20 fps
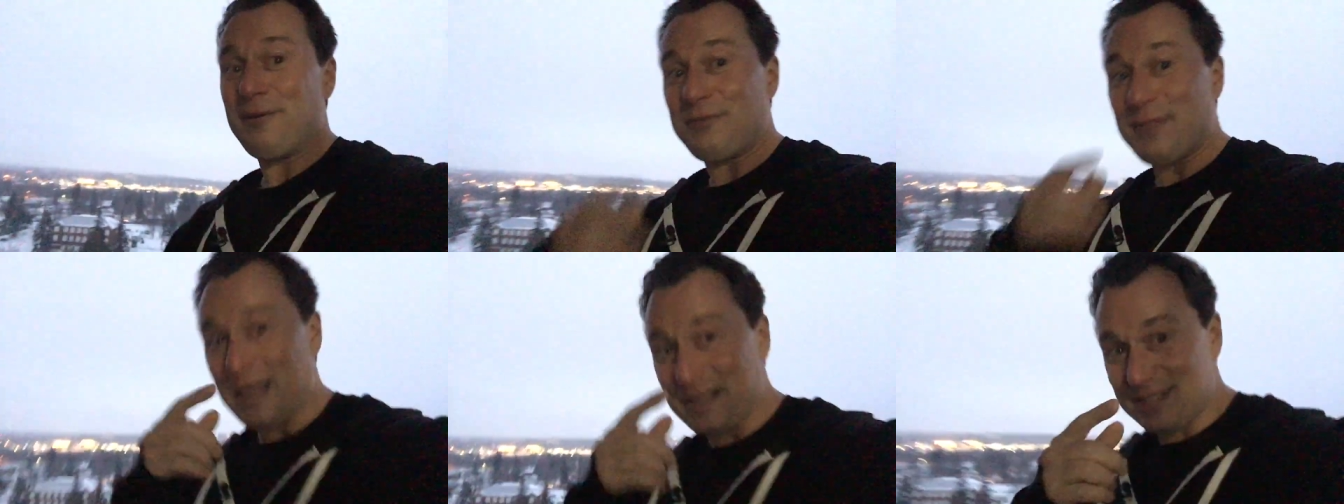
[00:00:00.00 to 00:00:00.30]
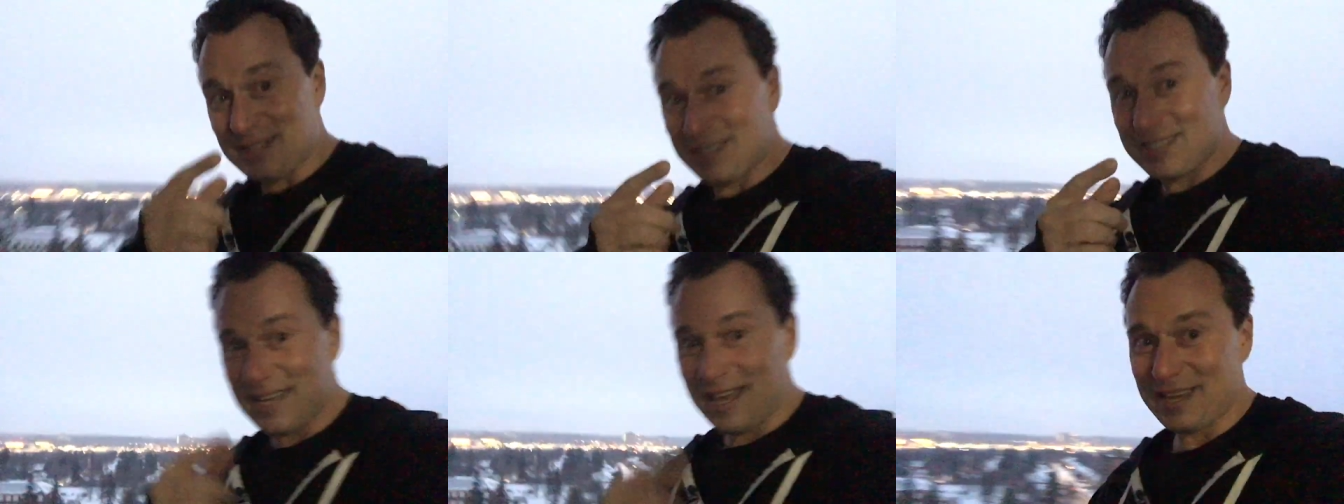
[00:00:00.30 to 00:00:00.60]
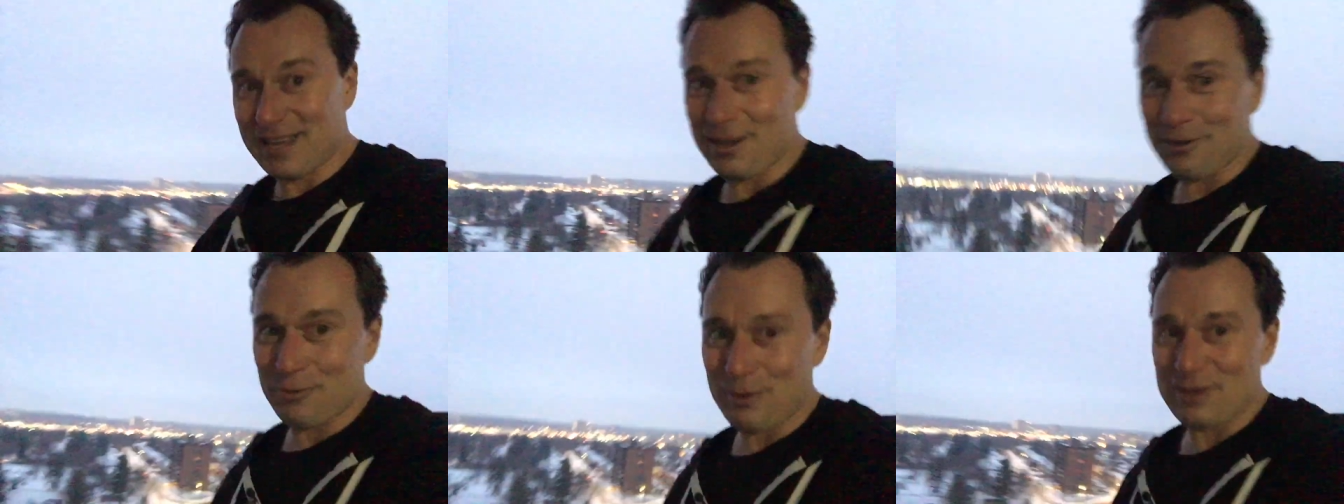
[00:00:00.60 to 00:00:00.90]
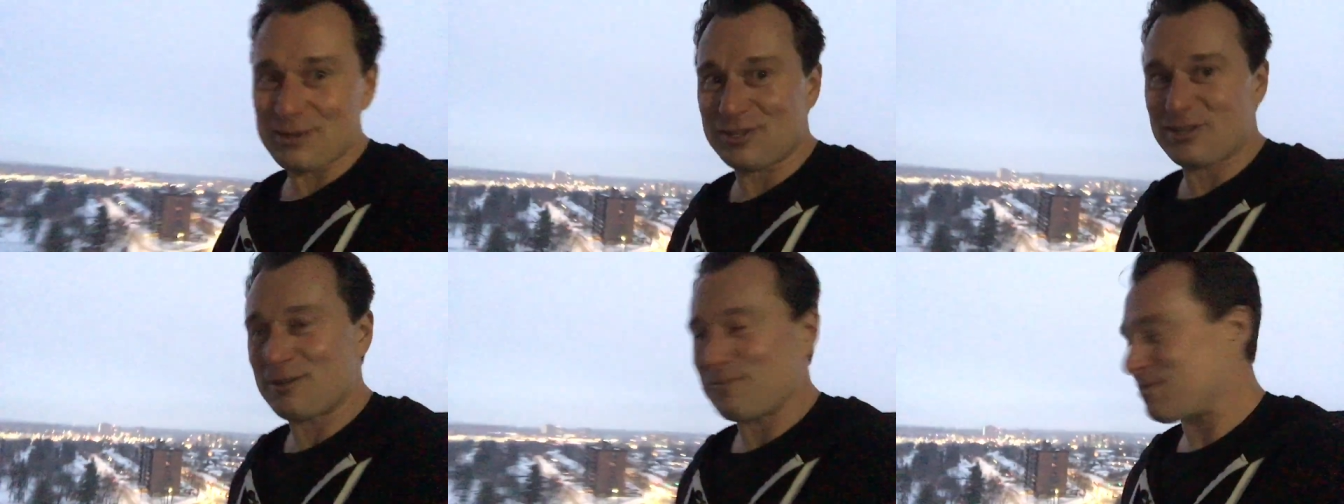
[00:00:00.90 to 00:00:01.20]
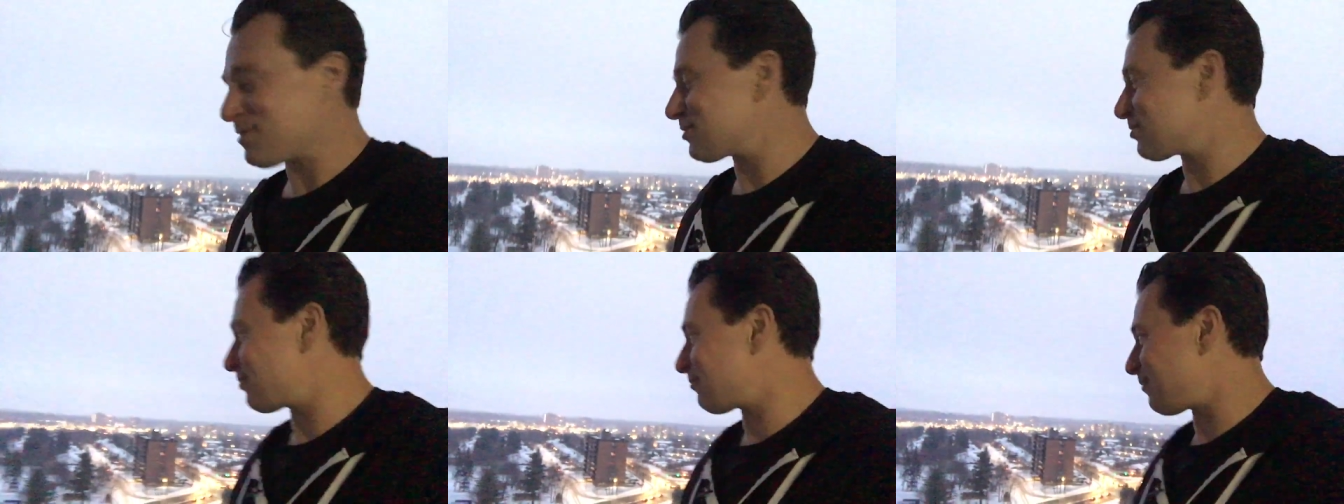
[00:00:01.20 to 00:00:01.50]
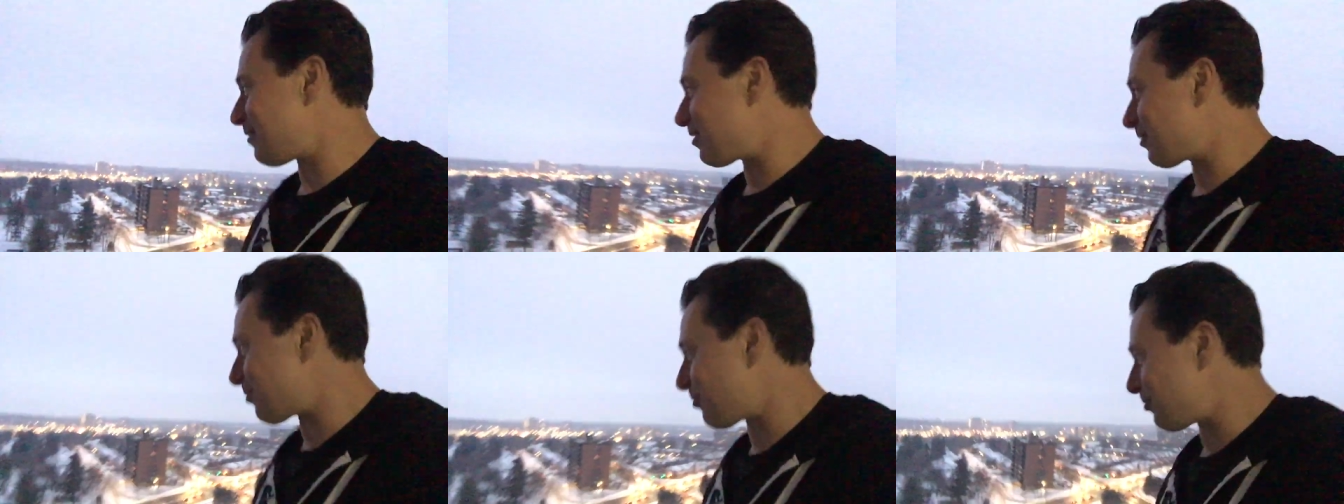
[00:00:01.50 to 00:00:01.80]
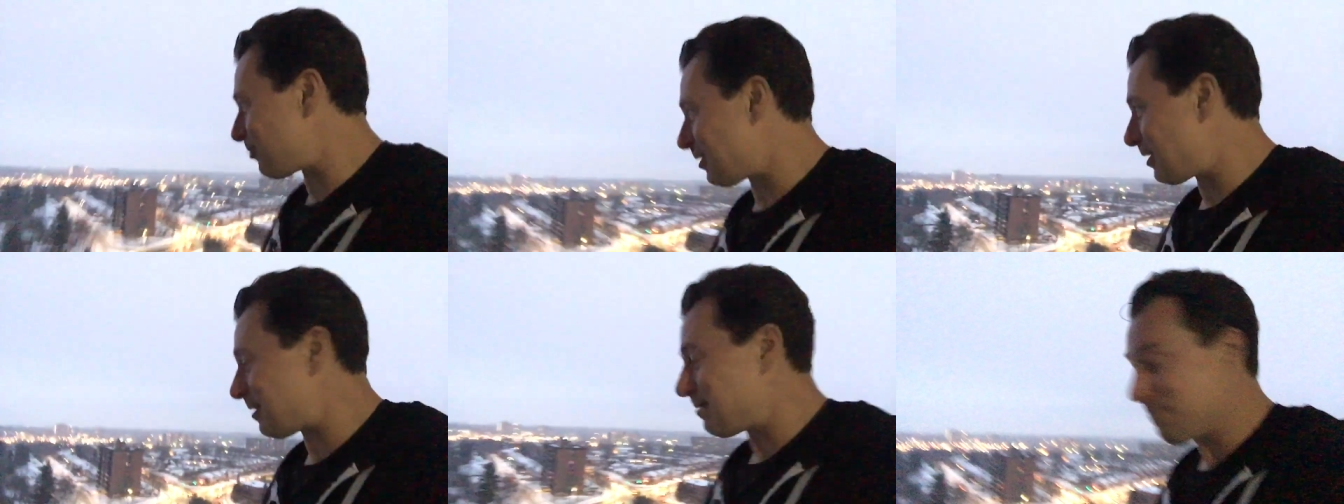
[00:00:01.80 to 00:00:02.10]
That's the second question, Mister
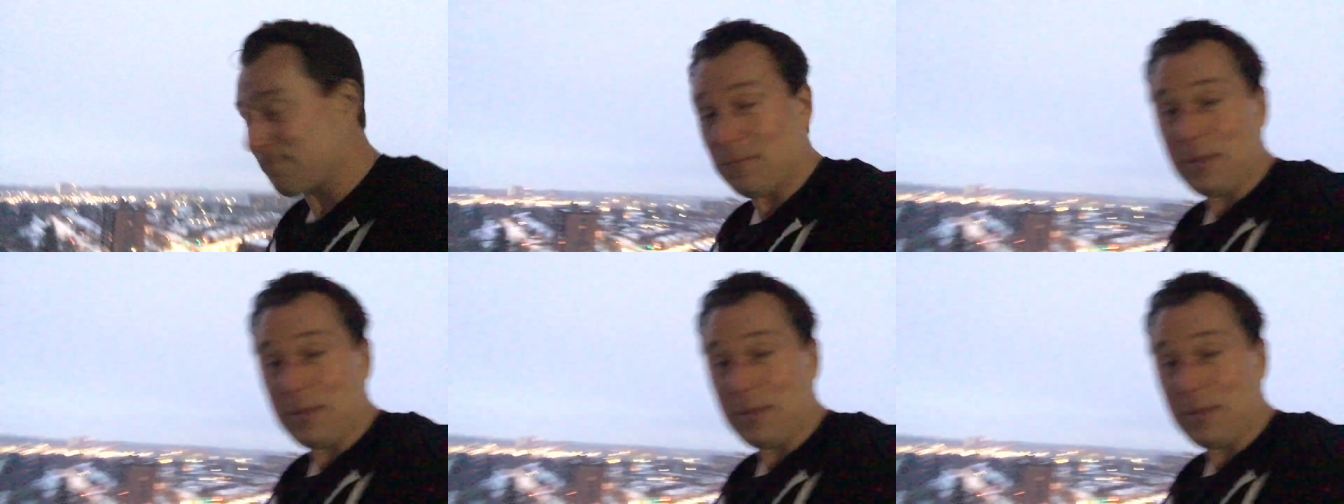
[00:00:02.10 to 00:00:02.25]
Falcone.